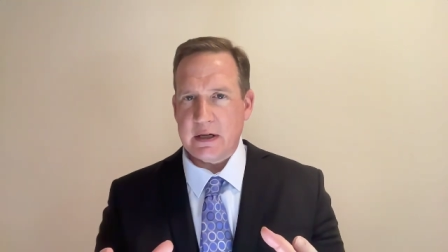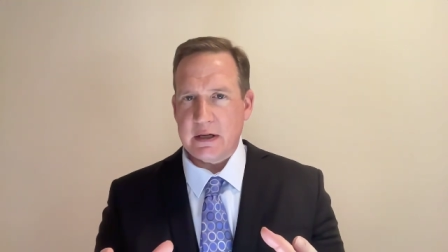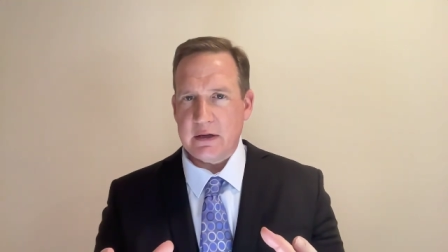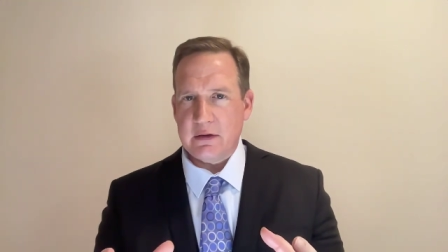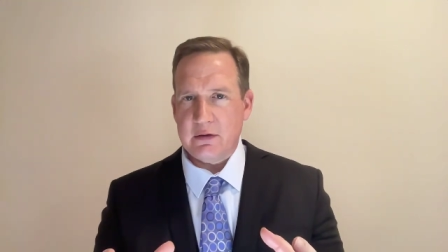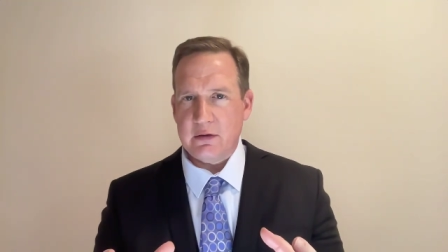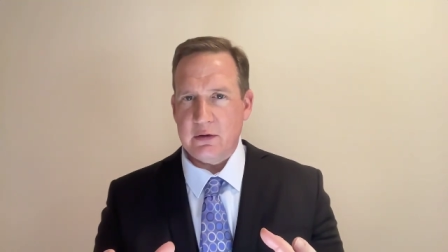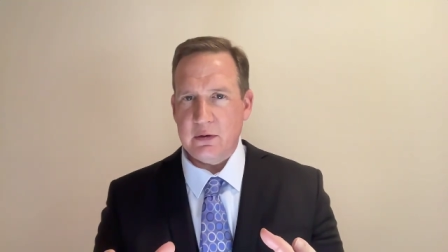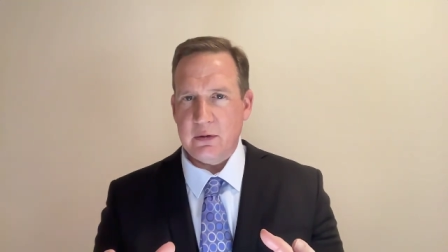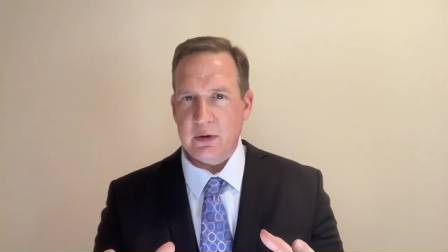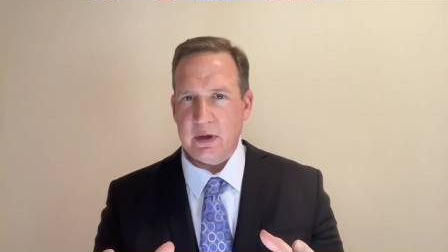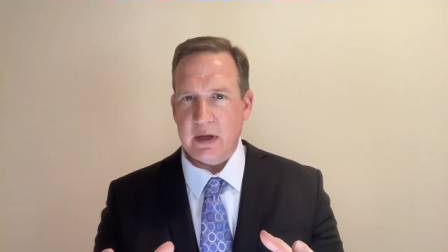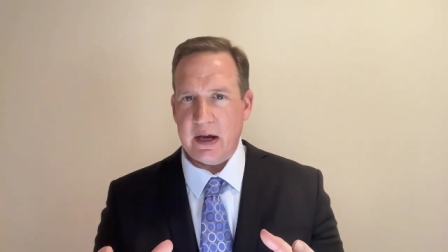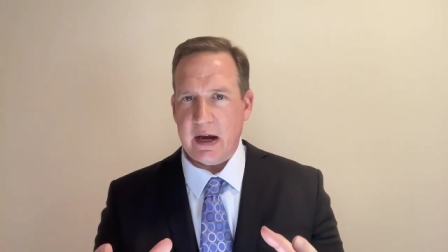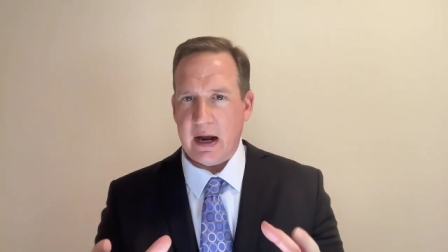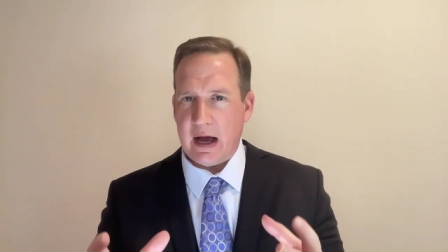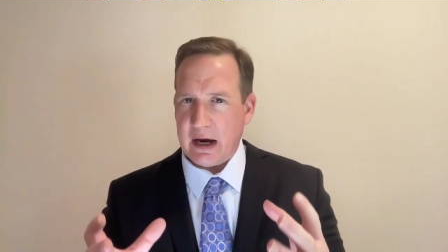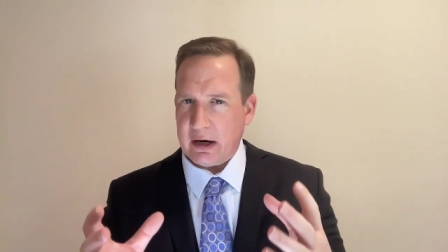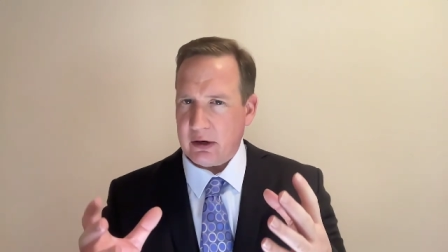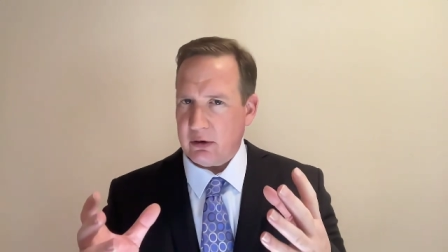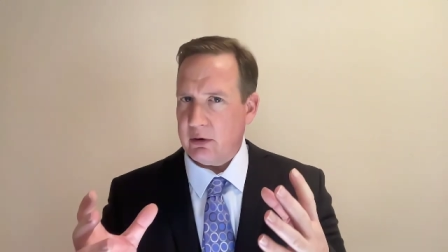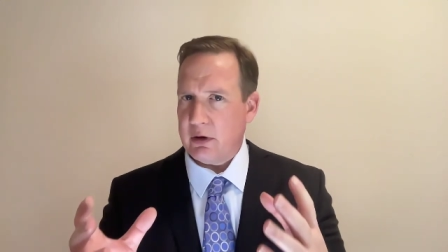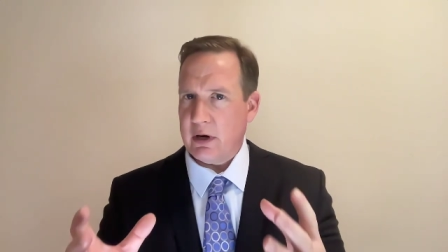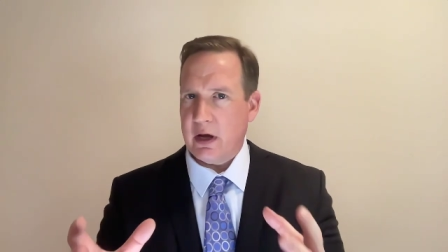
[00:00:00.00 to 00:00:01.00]
into that
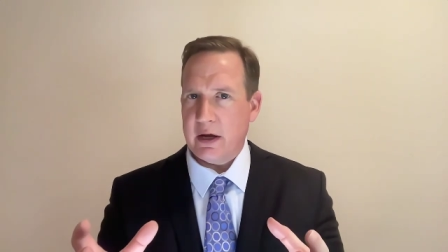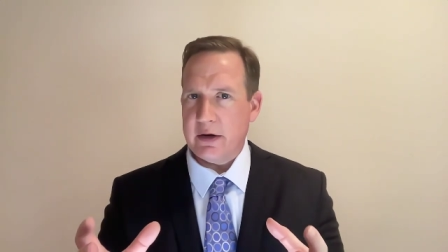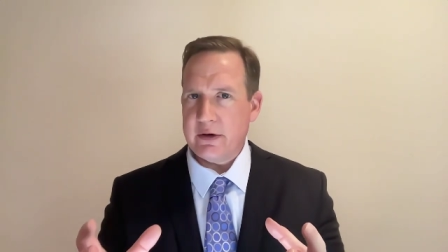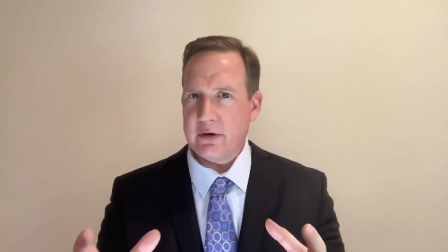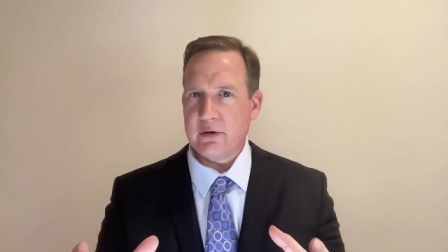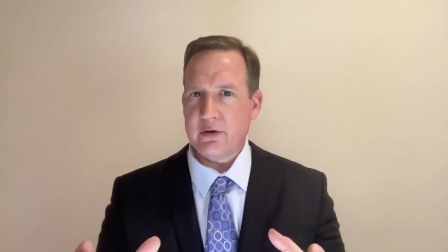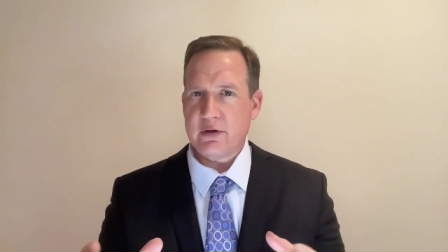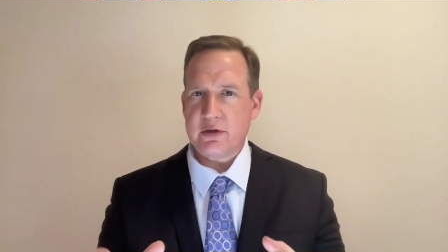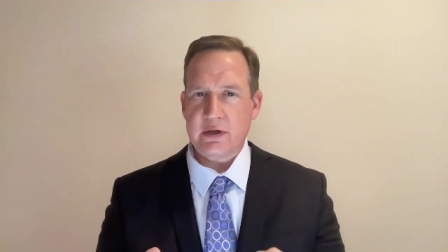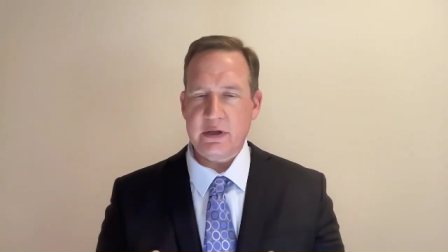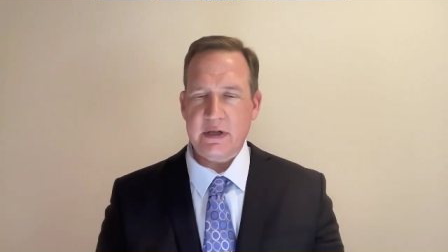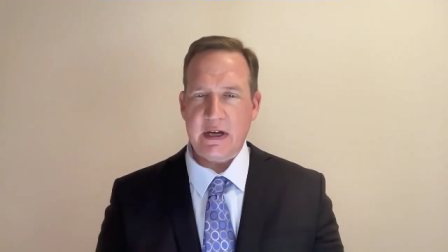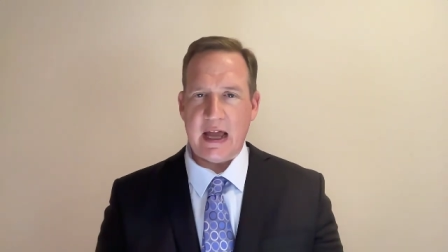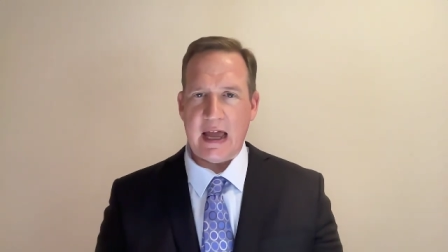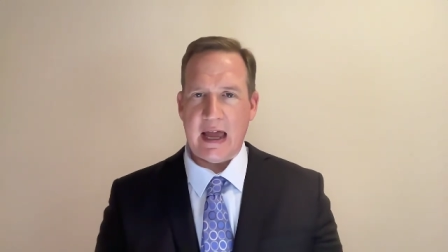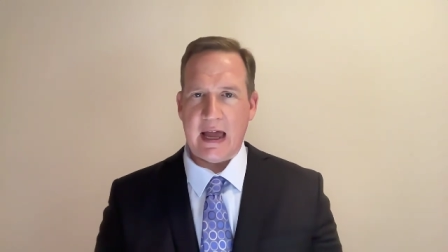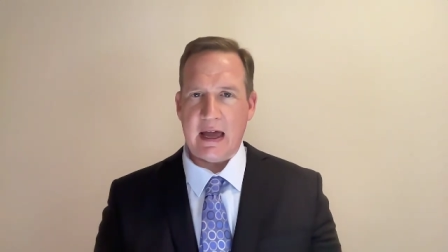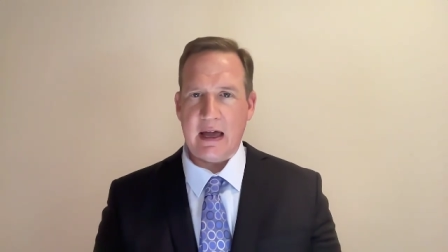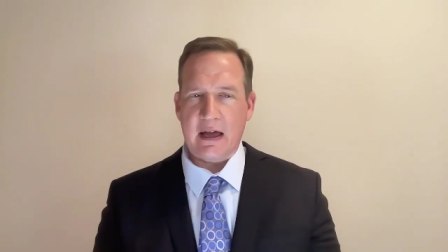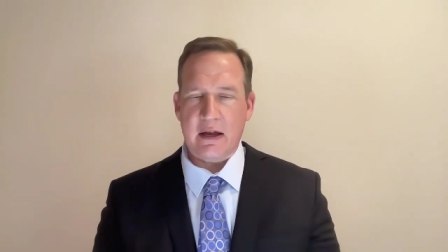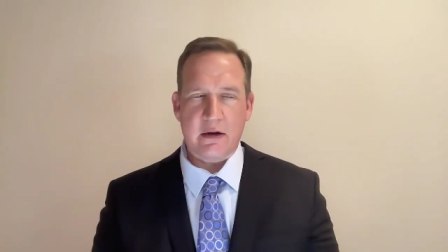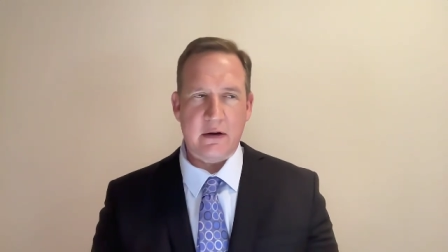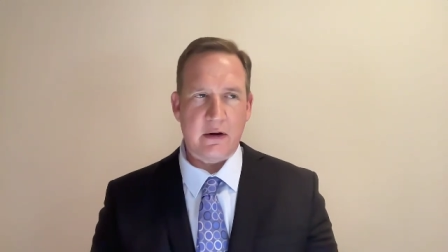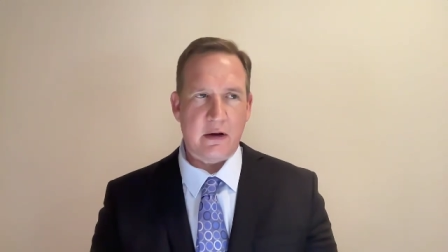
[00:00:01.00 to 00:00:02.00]
I could
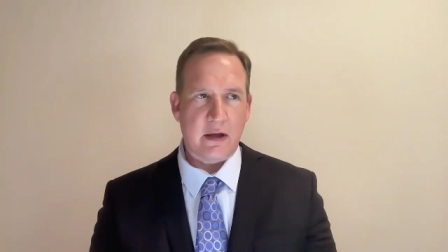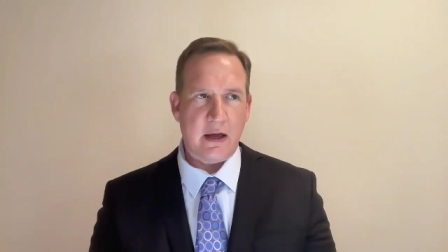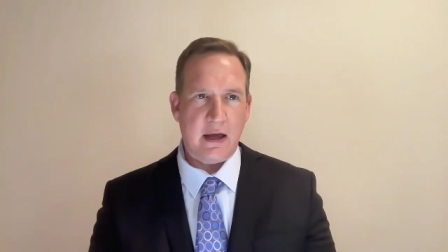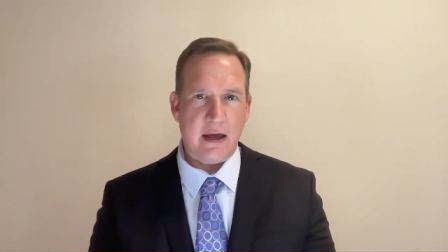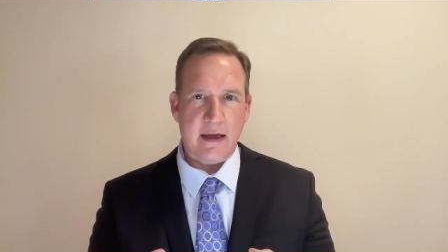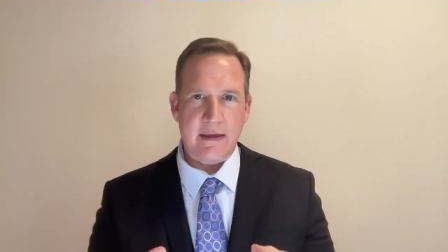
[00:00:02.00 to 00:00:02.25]
understand